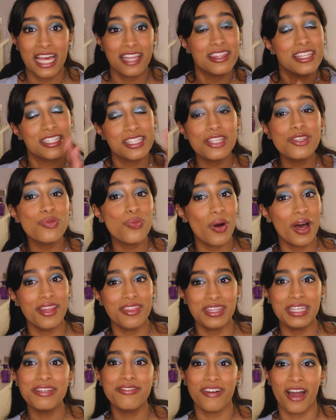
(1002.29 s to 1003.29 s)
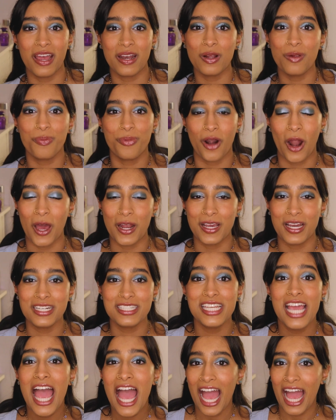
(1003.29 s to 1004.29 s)
and this is what the final
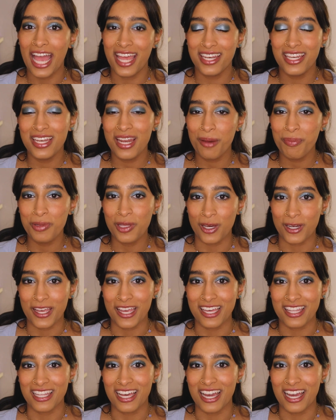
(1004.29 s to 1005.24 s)
product ended up looking